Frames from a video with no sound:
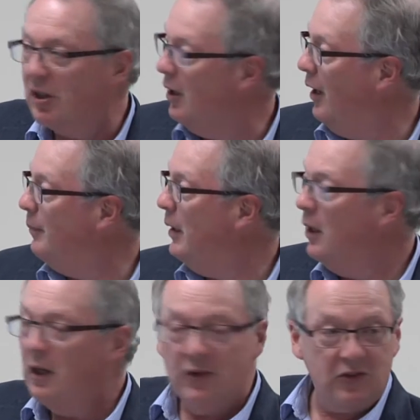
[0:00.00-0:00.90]
You know, I mean,
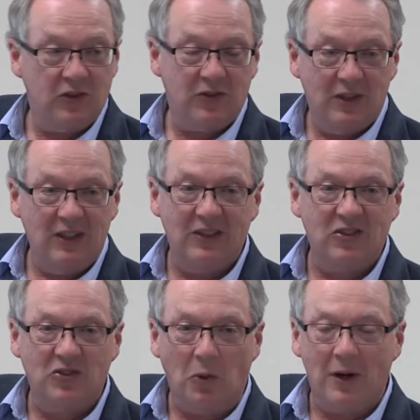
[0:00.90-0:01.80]
it's
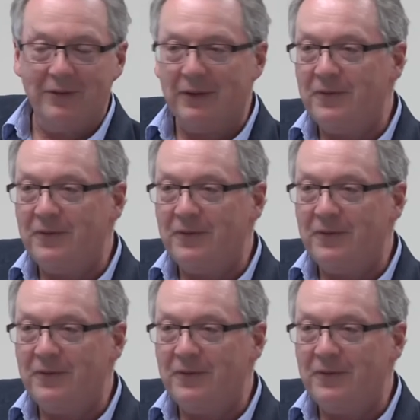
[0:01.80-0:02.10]
sort of a